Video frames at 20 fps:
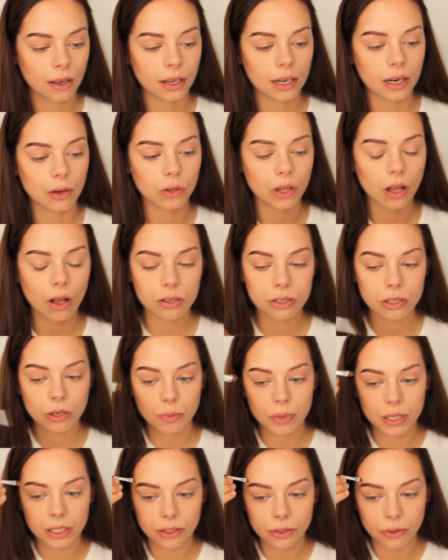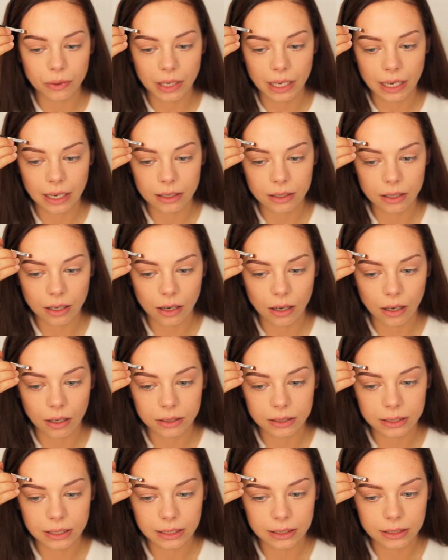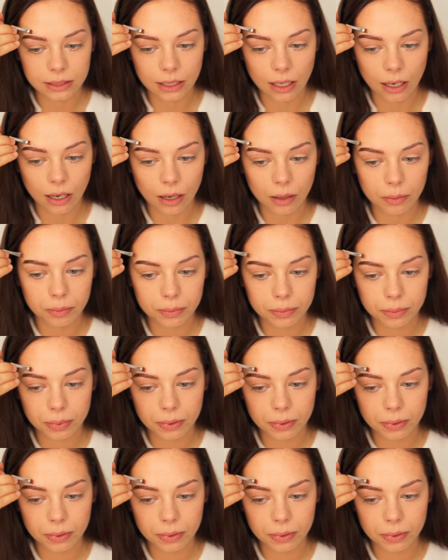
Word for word: And I'll also be doing it on the top.